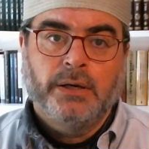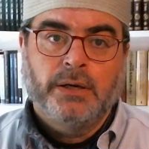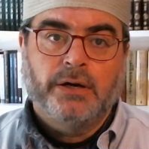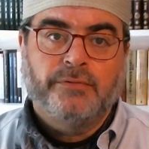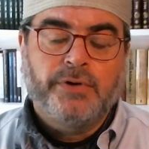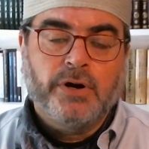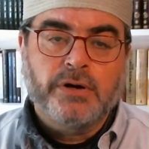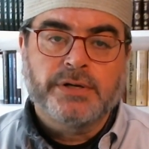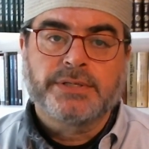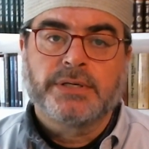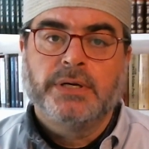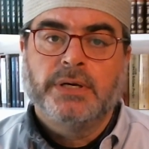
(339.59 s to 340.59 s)
Of
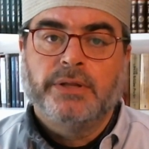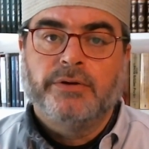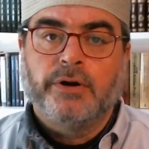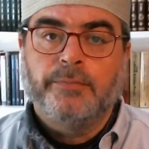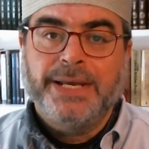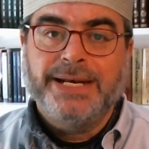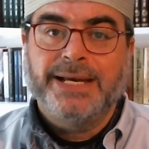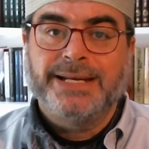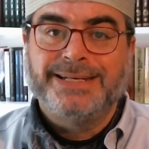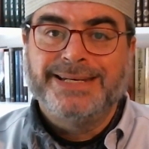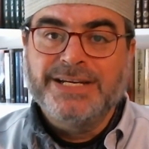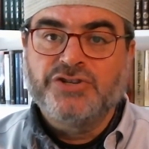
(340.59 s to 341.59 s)
course, there are many
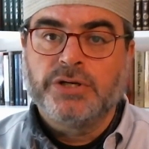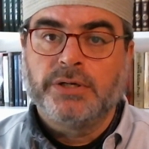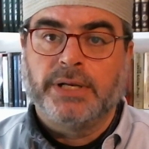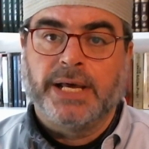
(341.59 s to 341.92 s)
additional